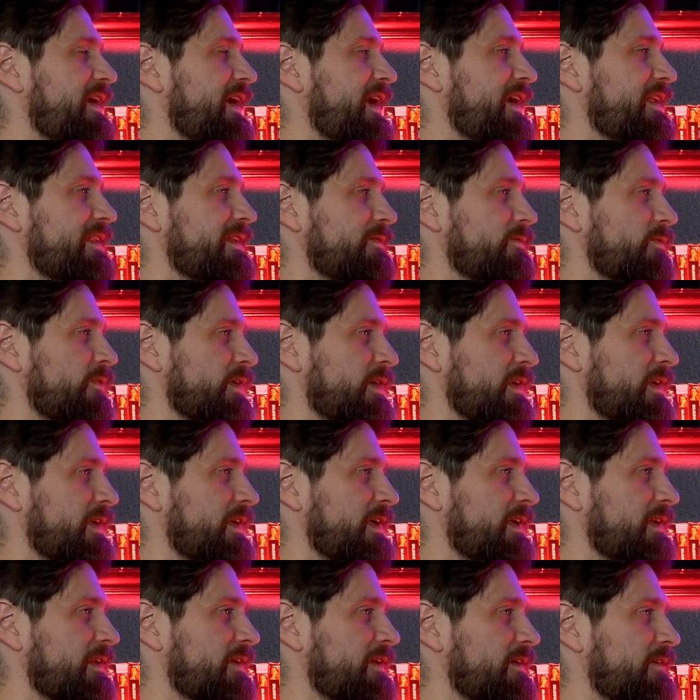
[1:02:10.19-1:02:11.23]
And then we're going to
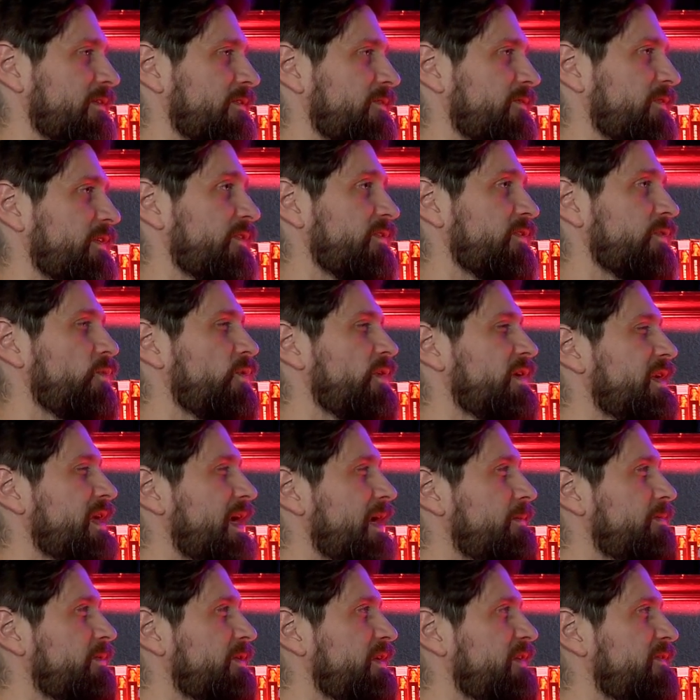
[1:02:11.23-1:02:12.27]
get a 5th one,
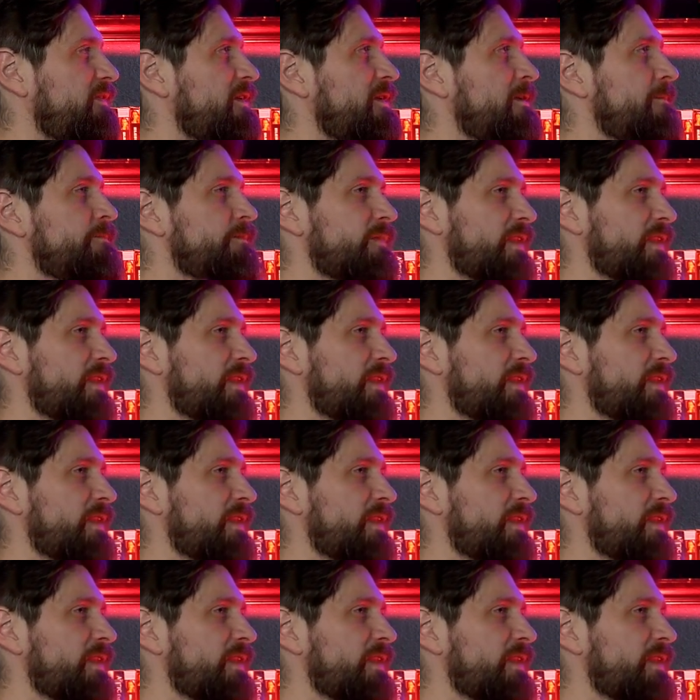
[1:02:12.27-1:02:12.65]
I believe.